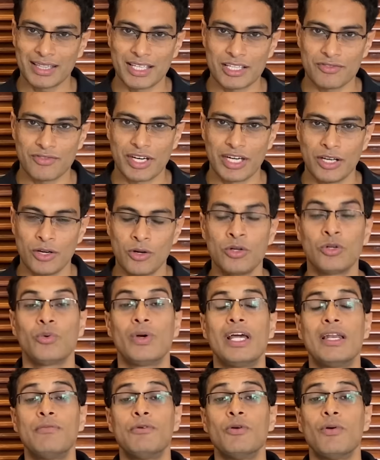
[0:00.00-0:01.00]
this video to
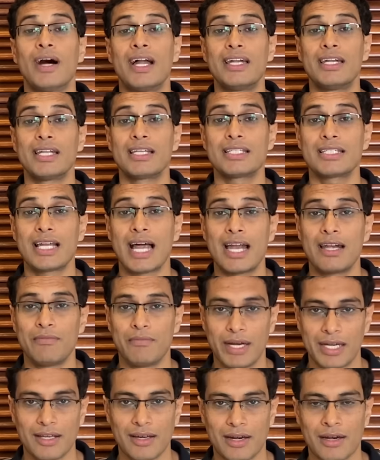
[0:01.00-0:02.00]
help you understand
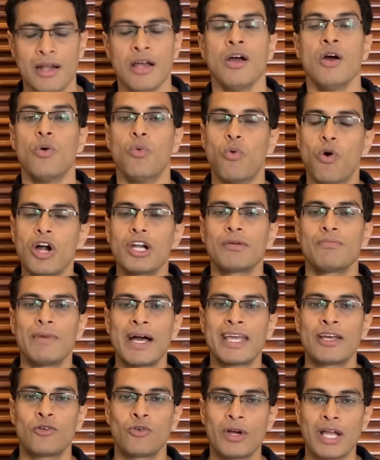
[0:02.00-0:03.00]
better what
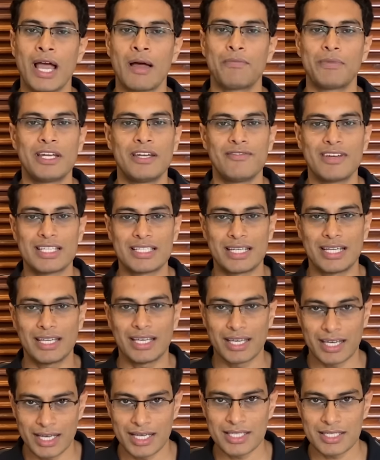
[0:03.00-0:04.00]
micro cap investing
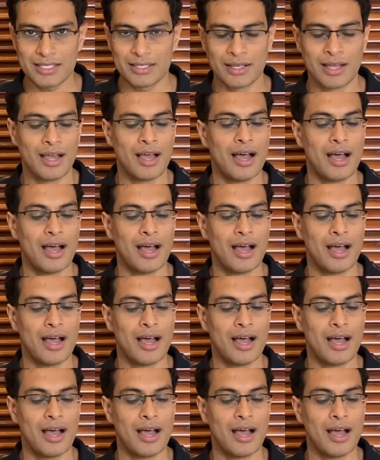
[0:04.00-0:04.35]
is,